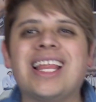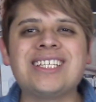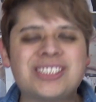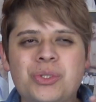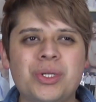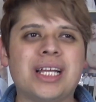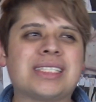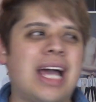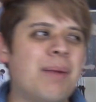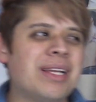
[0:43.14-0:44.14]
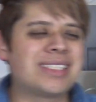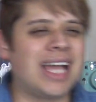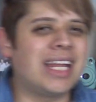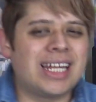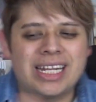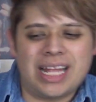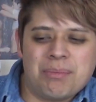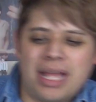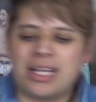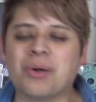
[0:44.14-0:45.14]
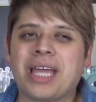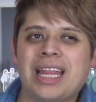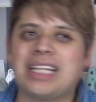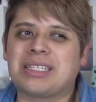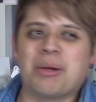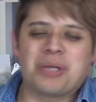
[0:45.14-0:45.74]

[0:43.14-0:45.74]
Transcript: let's do this. I'm excited, and I'm like, okay, I